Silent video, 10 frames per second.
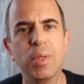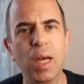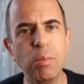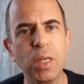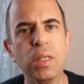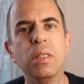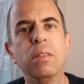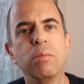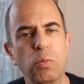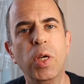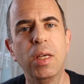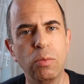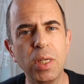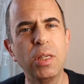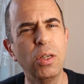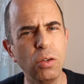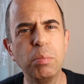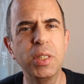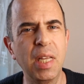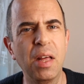I'm good. You could
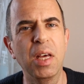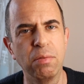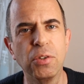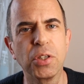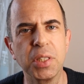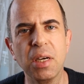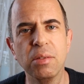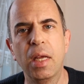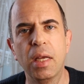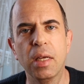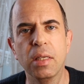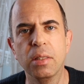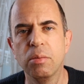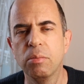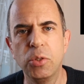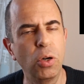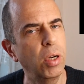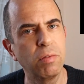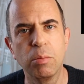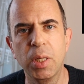put down that fork now. And
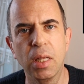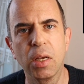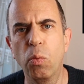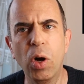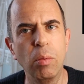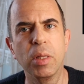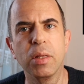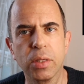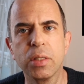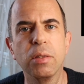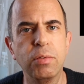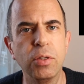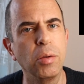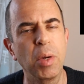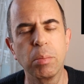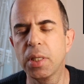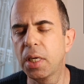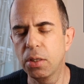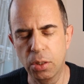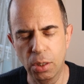don't ever be like, whoa, but there's still food on my
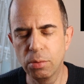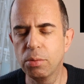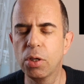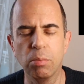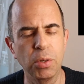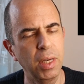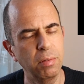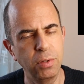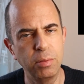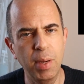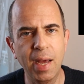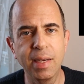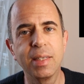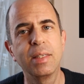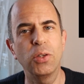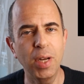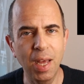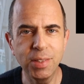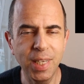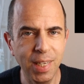plate. No, you can put that food back. You don't
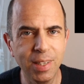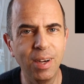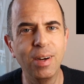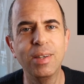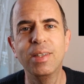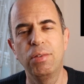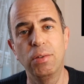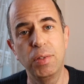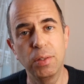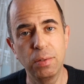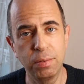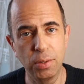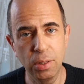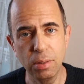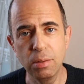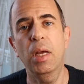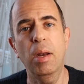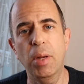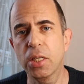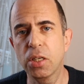have to eat it all. If you feel full, and
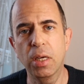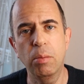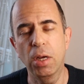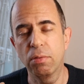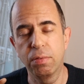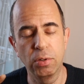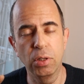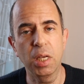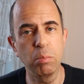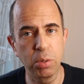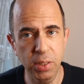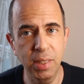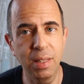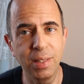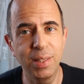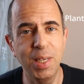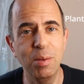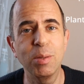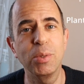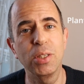I'm not talking about full like bursting at the
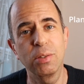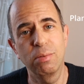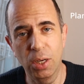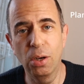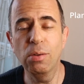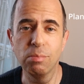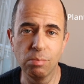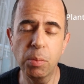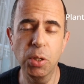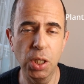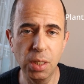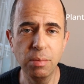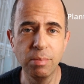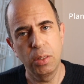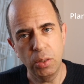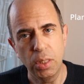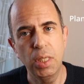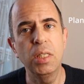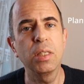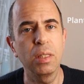seams, but just, I'm good. You
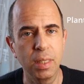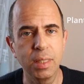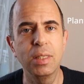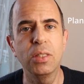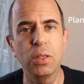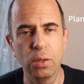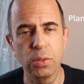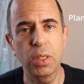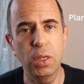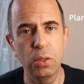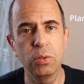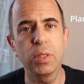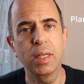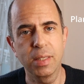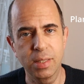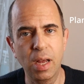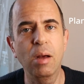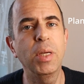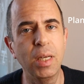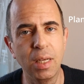need to listen to those cues and
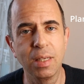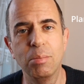stop eating.